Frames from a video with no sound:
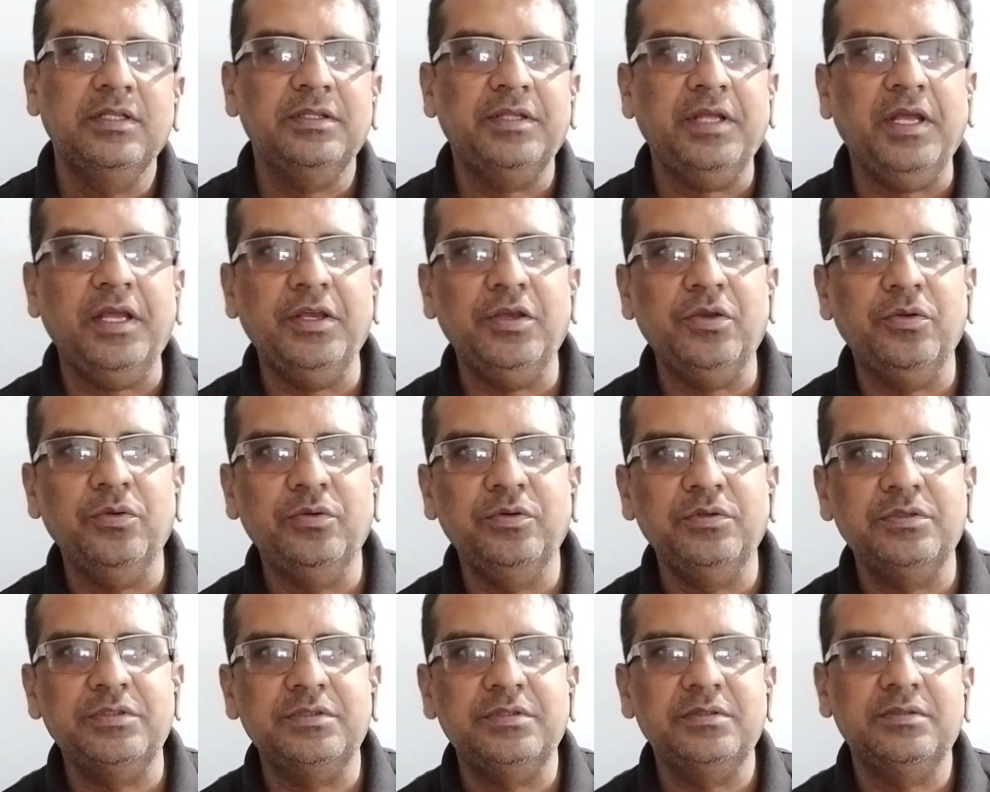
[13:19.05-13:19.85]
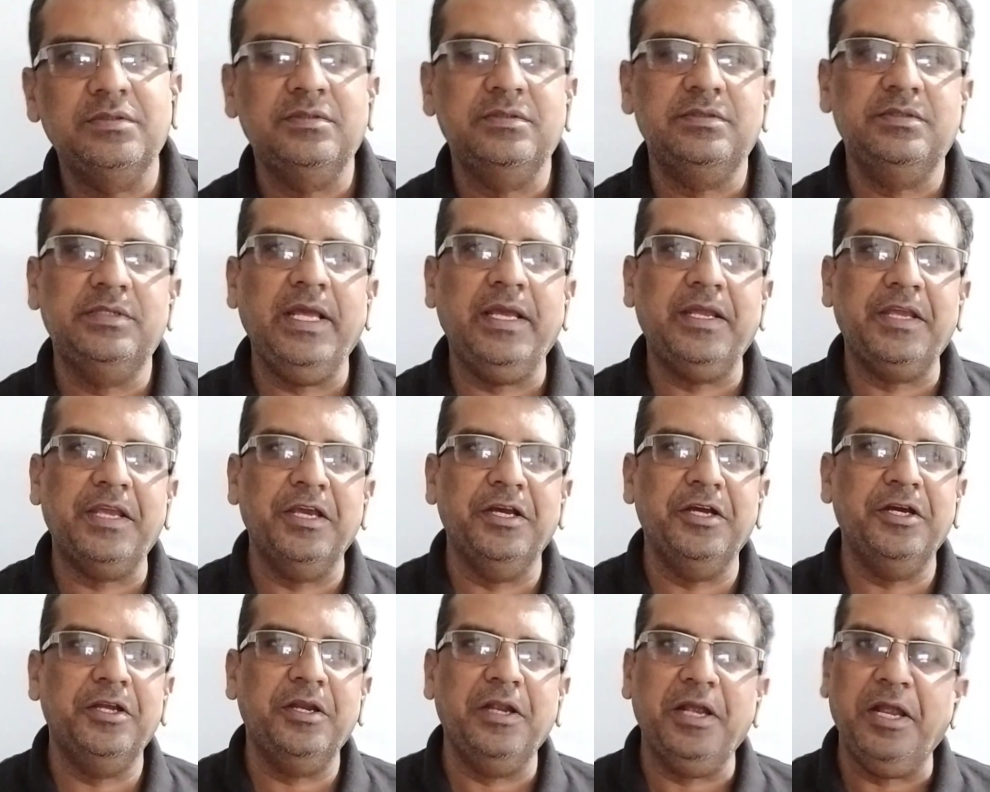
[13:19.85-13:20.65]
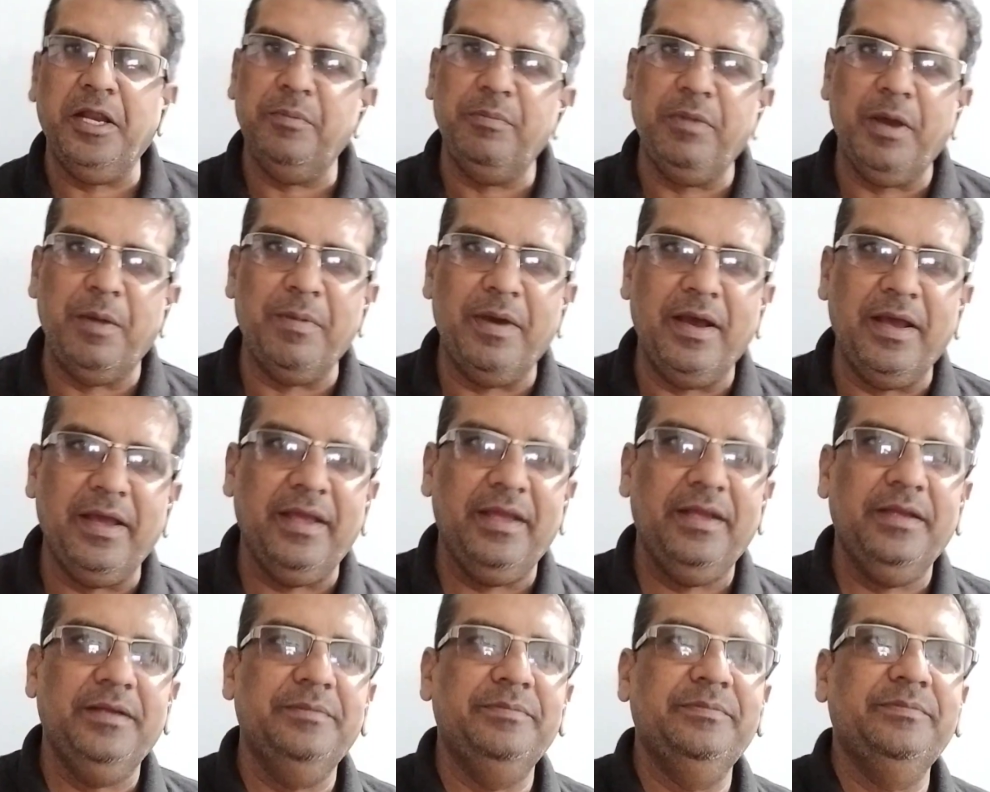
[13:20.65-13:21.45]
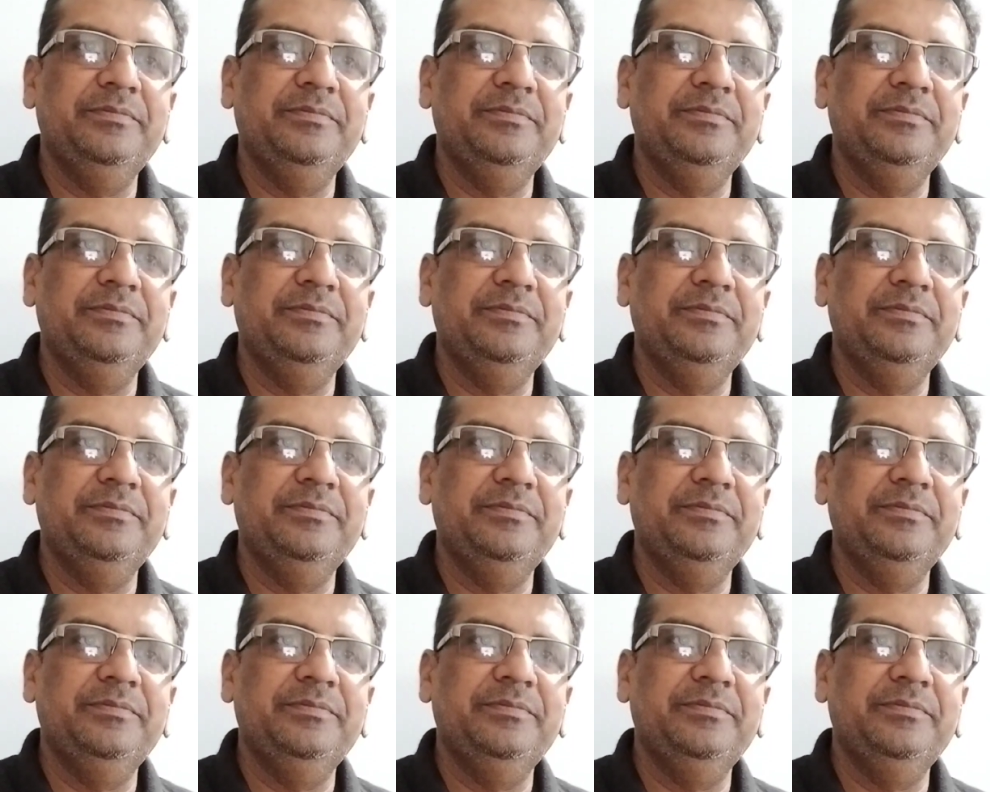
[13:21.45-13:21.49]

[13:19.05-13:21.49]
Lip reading: Thank you, take care, and bye bye.